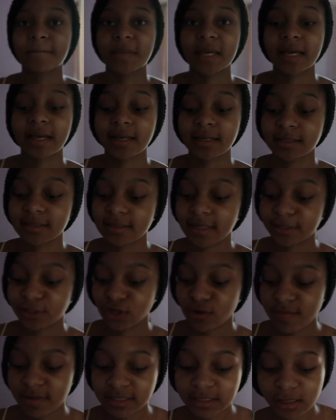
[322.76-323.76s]
mess. I
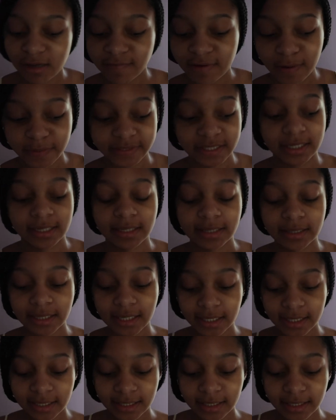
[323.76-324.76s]
told myself I was gonna
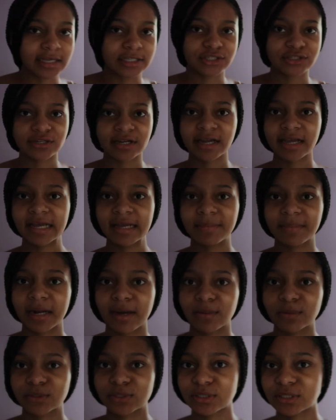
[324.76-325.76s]
clean it yesterday, but
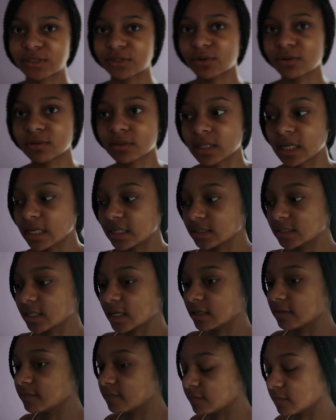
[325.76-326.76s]
I was just so lazy,
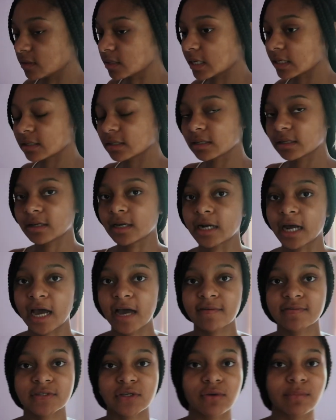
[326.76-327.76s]
I didn't feel like it. And I
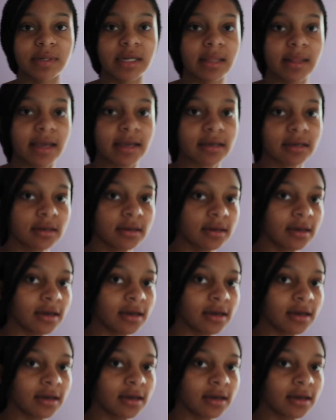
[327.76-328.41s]
have so many like